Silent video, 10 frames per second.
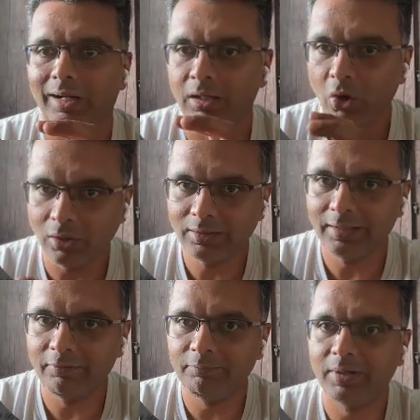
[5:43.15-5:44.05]
Along the
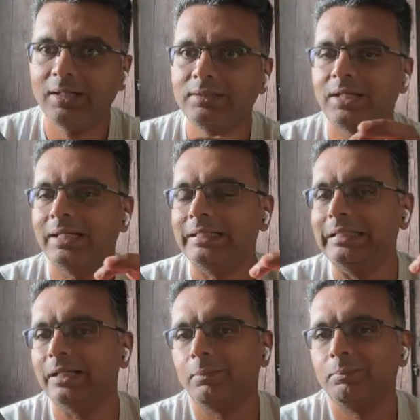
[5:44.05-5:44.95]
dev branch, I
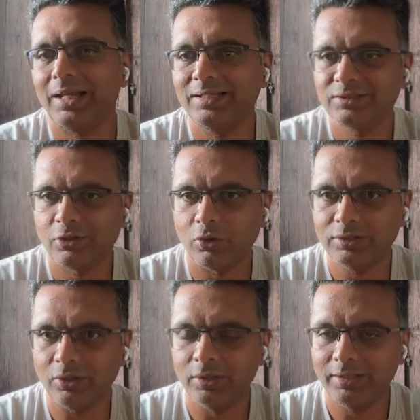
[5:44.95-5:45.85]
need a compliance and
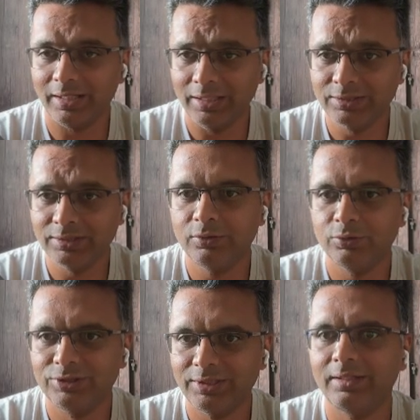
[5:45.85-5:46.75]
audit agent
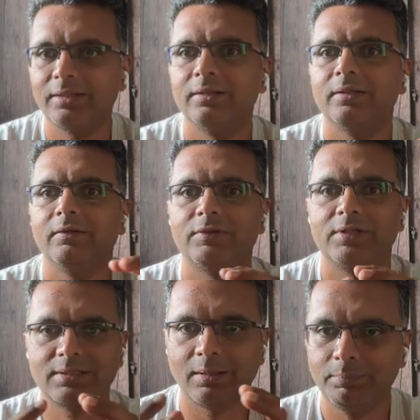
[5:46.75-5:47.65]
to check if it
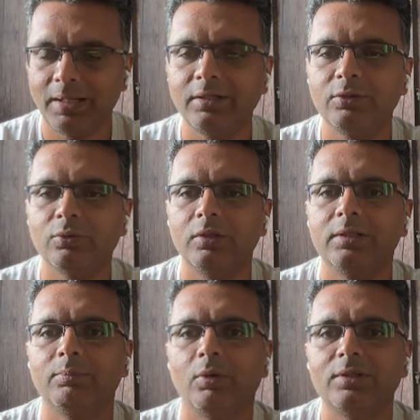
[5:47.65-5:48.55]
is complying to all
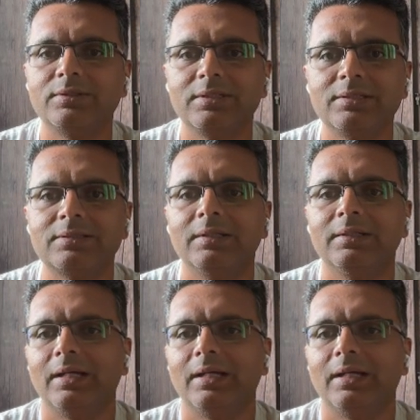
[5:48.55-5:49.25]
the policies.